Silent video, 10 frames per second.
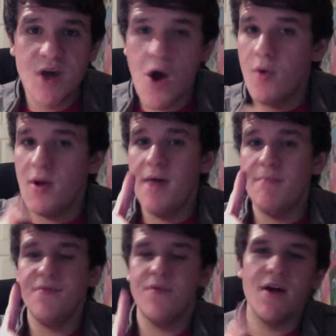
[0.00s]
Oh, and
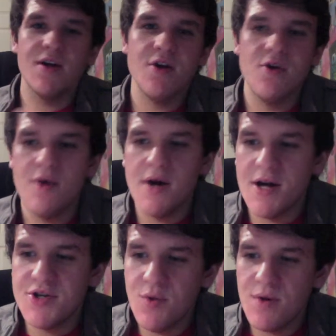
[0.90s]
before I go, uh, I
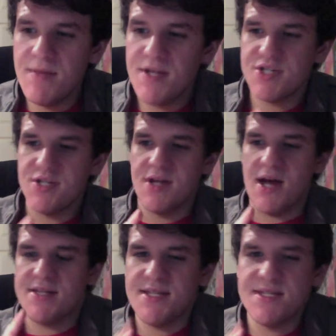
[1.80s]
do want to mention
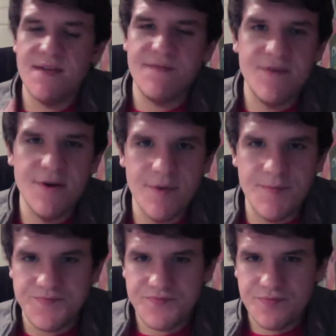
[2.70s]
I did see a
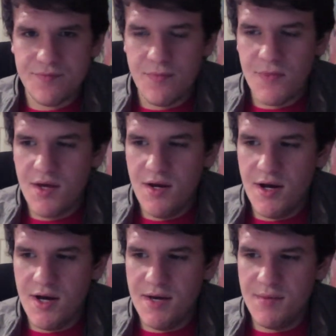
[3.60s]
film.
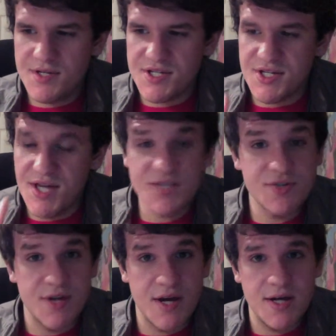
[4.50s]
Uh, it was
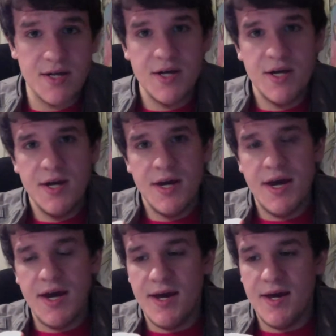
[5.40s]
yesterday,
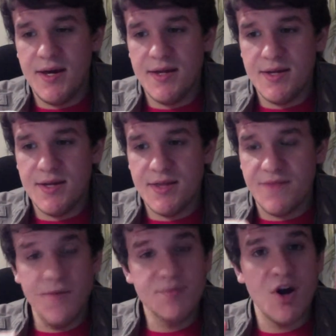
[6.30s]
and the
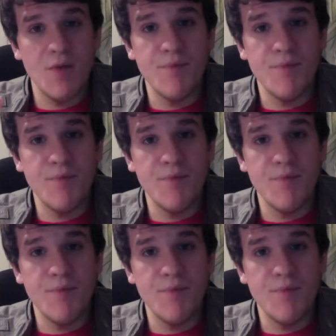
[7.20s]
film's called